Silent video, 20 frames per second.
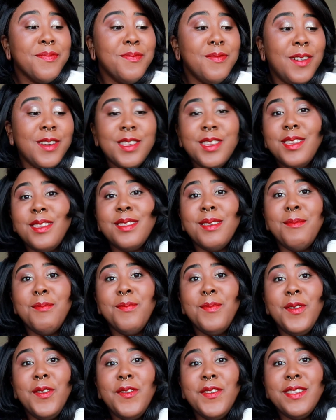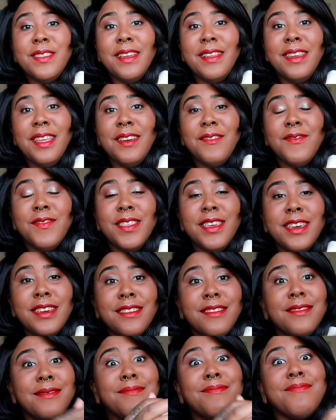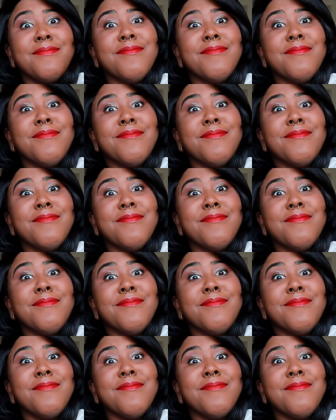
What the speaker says: Watching some movies on Netflix.